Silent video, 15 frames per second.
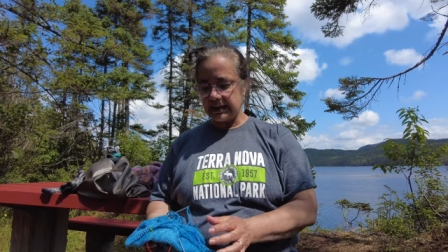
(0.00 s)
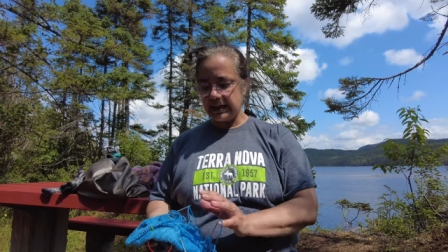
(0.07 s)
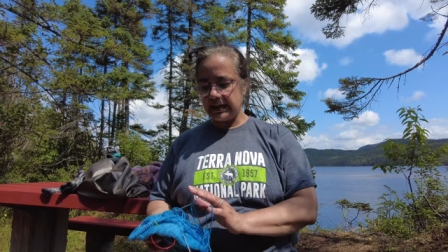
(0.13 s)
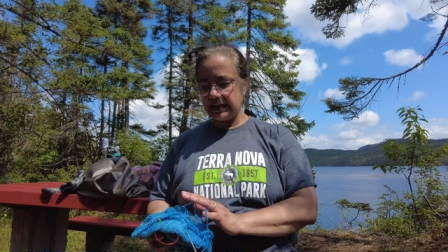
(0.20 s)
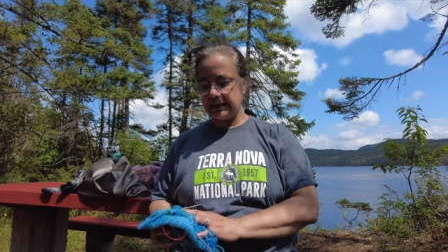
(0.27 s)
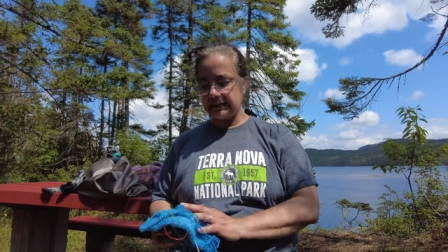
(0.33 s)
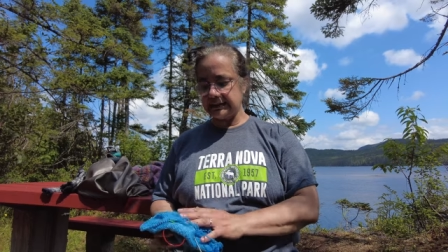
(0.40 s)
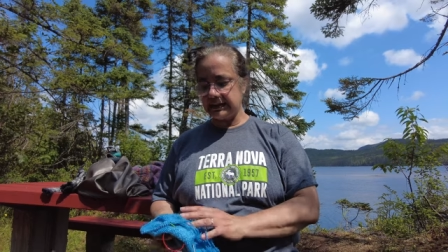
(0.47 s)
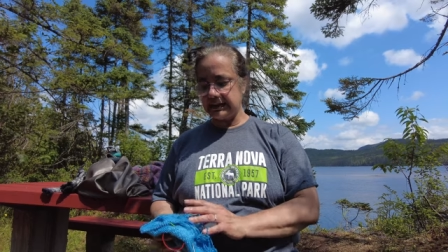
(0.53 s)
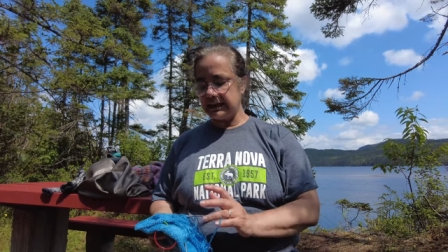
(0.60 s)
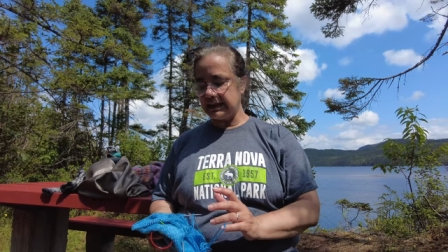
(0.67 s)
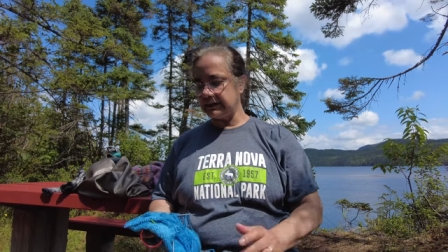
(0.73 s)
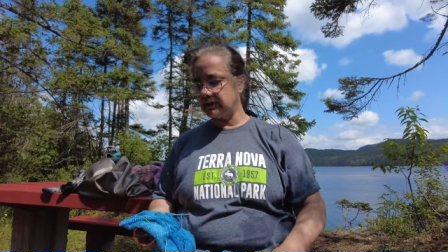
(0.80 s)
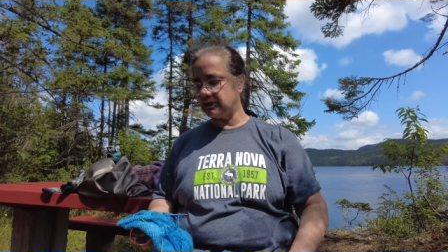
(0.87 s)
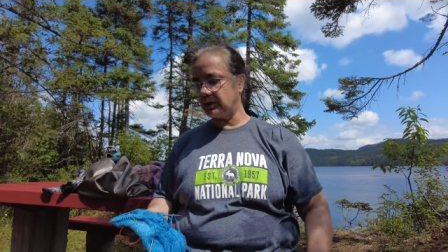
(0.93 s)
and it's a
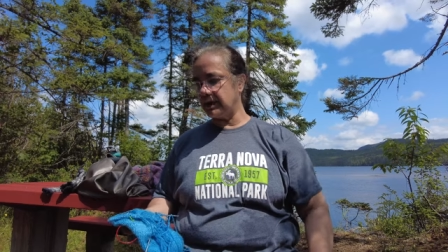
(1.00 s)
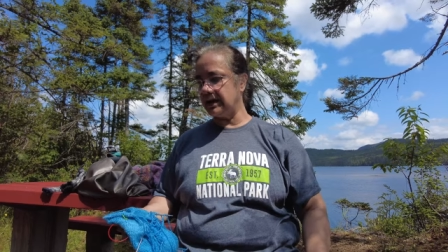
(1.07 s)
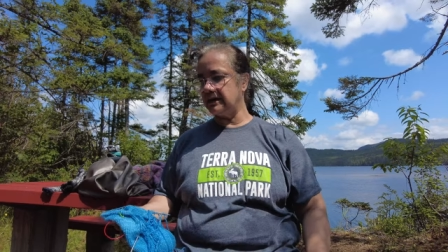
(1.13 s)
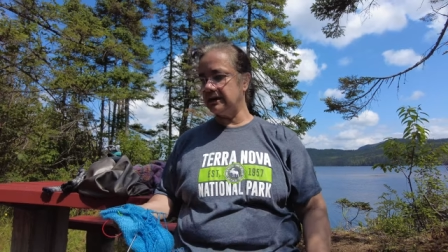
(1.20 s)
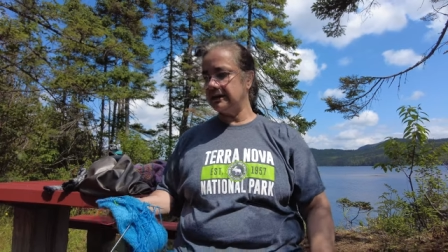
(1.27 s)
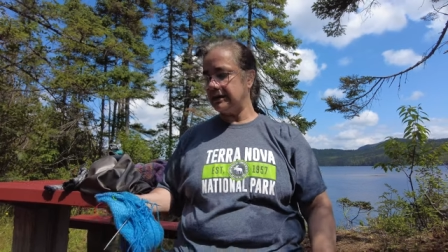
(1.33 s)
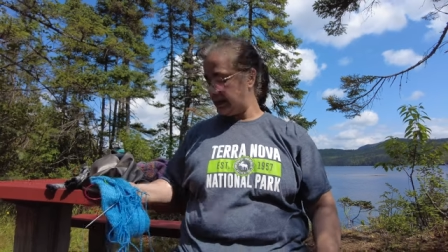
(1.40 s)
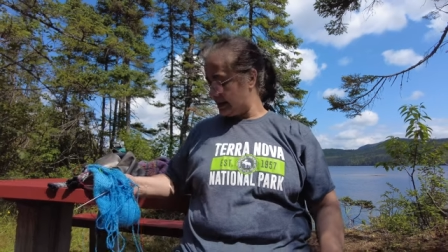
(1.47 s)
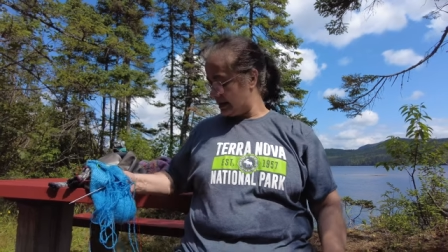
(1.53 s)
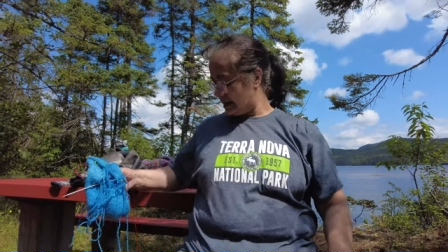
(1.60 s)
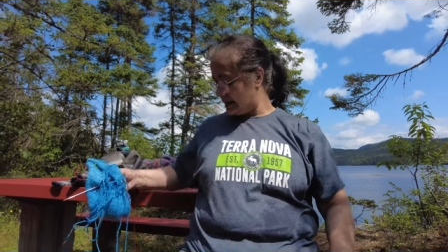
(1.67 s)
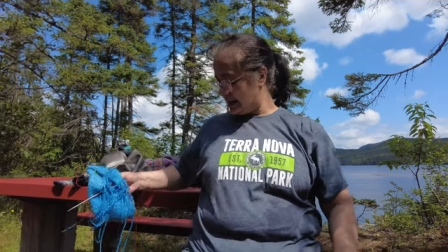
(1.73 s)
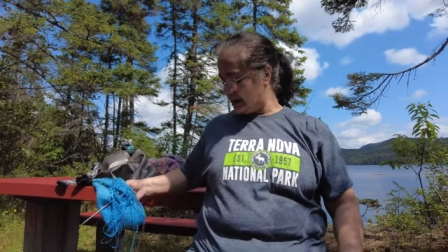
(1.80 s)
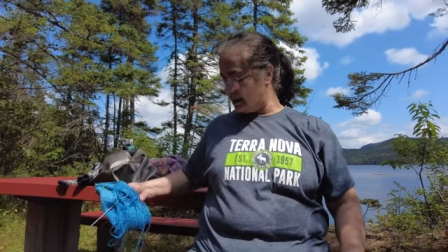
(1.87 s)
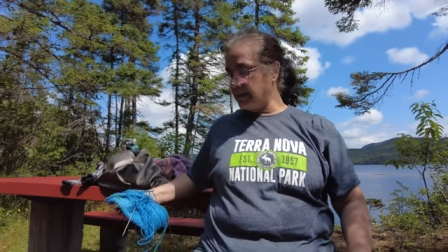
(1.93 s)
light sweater.
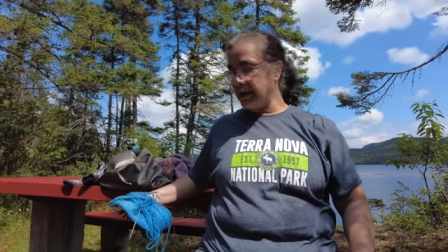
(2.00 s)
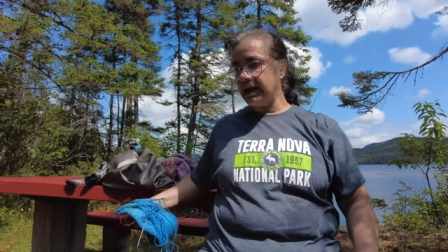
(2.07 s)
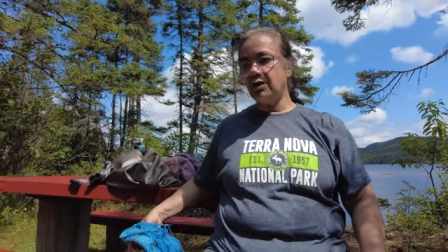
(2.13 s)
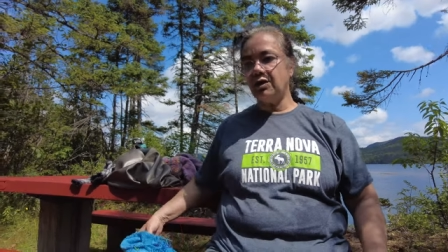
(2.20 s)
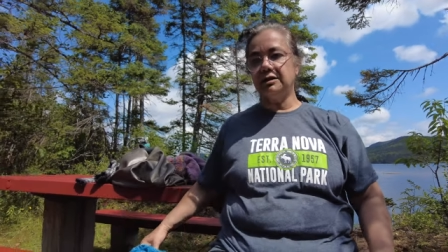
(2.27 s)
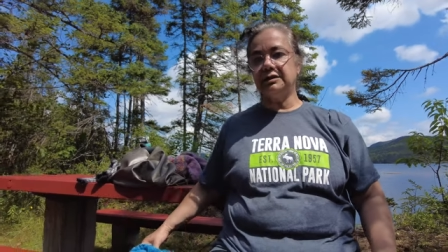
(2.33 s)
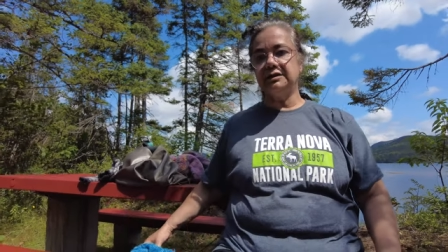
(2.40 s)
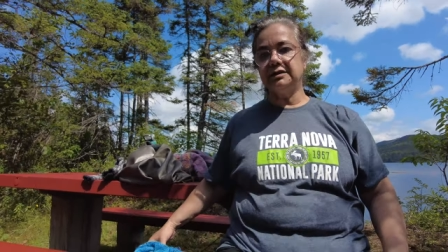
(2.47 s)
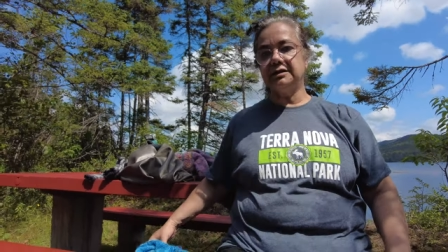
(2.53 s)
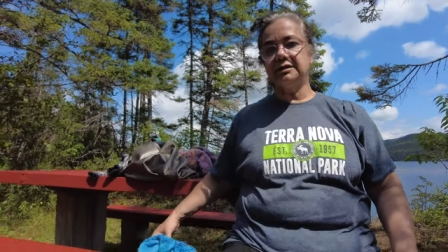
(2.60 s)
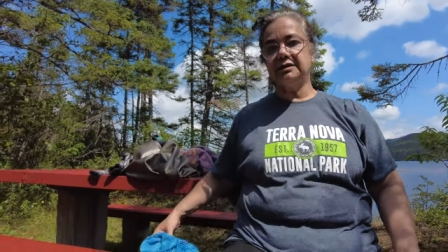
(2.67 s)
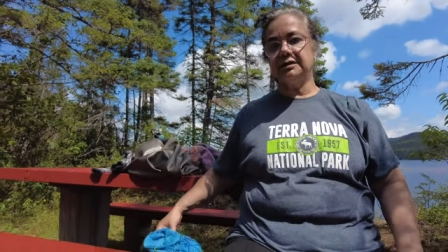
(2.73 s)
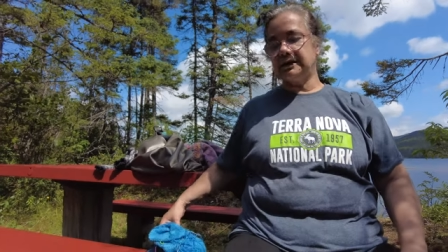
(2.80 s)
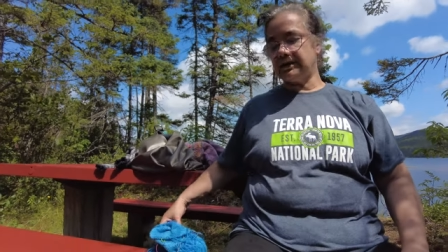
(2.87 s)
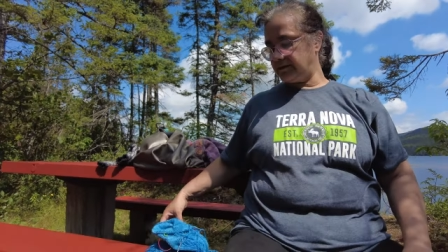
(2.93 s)
And my
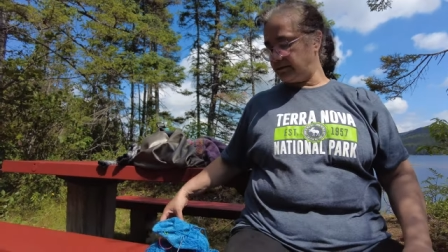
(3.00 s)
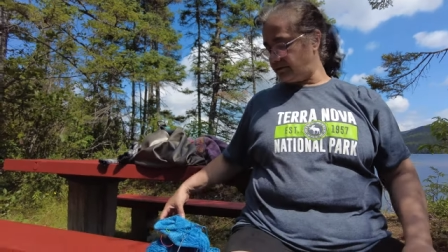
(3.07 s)
other